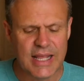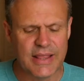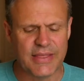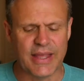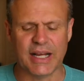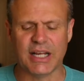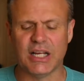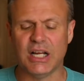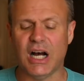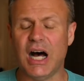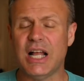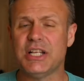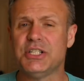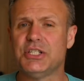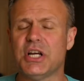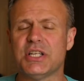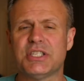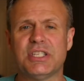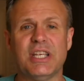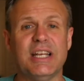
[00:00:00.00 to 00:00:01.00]
that God
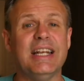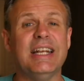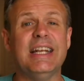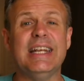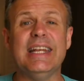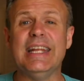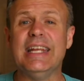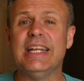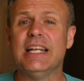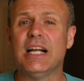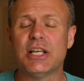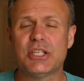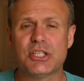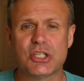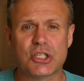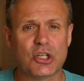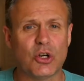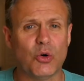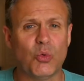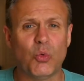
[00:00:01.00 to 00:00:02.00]
doesn't need
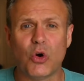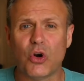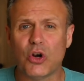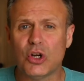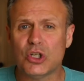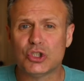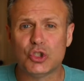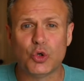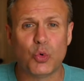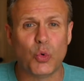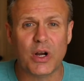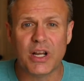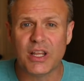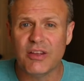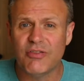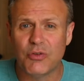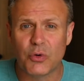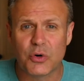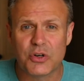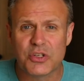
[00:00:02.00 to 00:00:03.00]
us to work
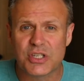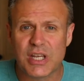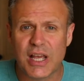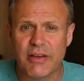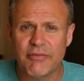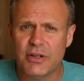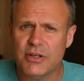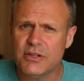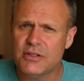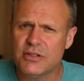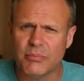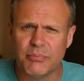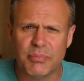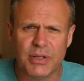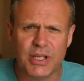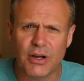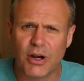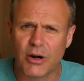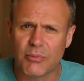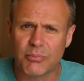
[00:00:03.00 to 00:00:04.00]
24/7 to
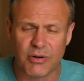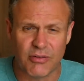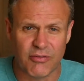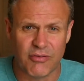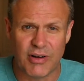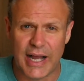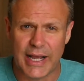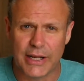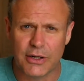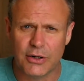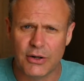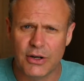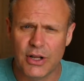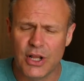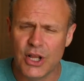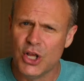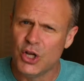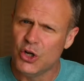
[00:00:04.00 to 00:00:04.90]
be our provider.